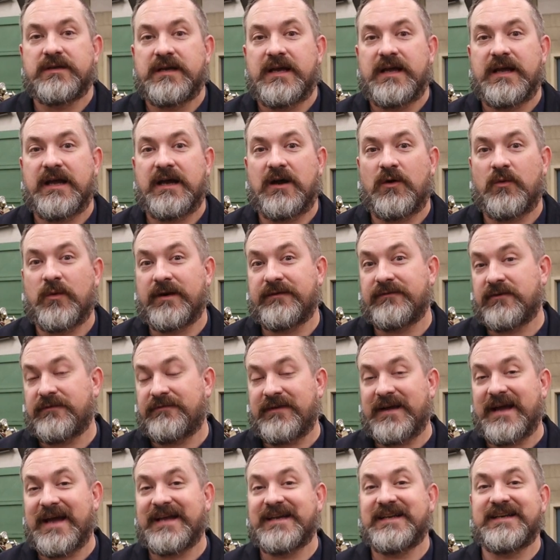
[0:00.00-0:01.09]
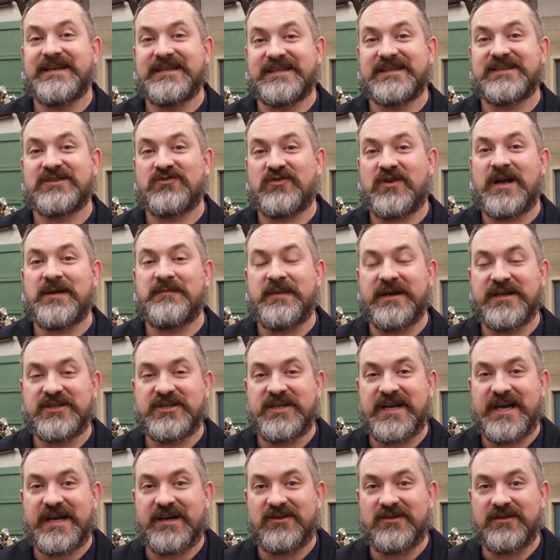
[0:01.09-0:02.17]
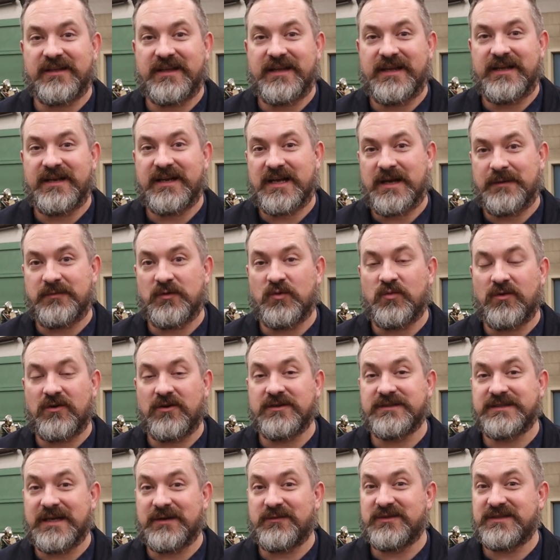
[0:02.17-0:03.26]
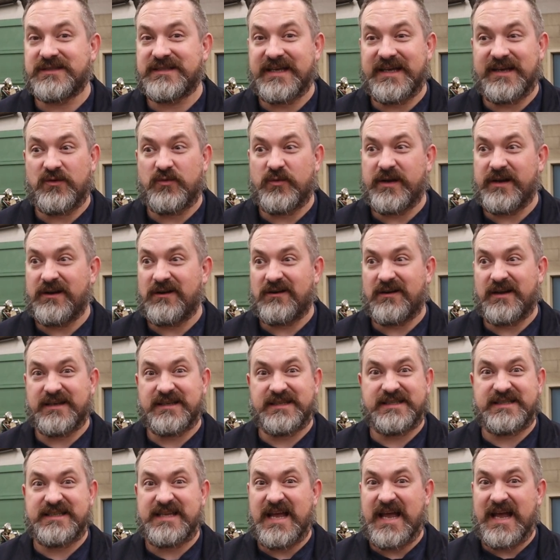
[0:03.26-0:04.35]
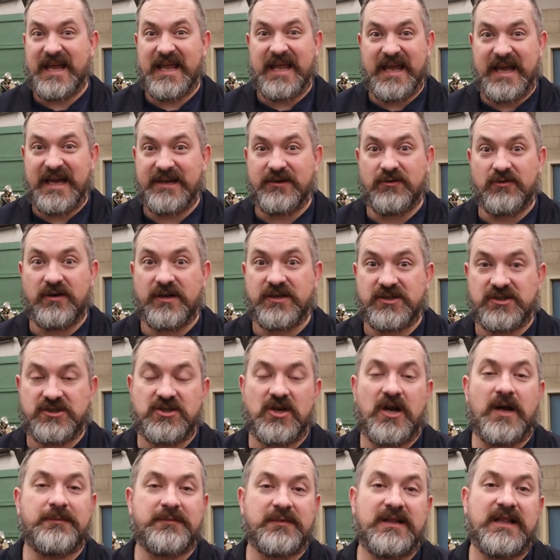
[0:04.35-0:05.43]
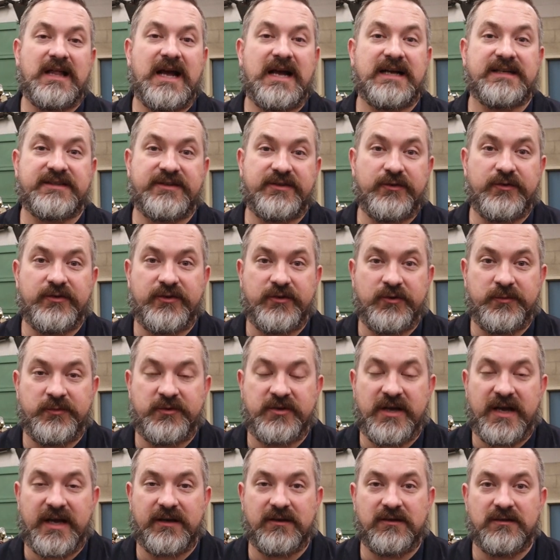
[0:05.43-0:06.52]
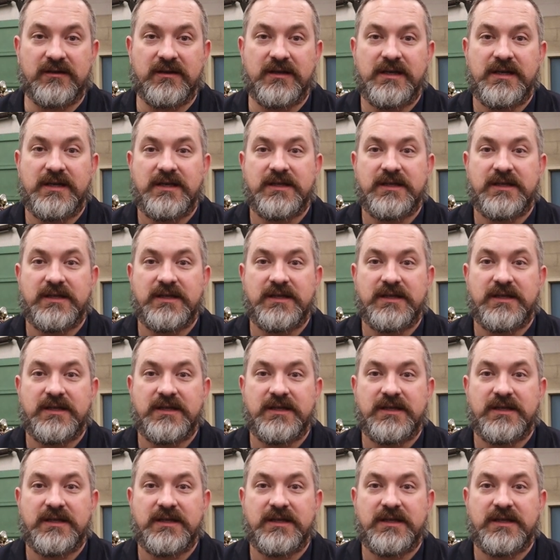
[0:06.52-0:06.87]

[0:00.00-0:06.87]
However, if I had to describe my channel in a couple words, I would say we are a tech ed or a shop class YouTube channel.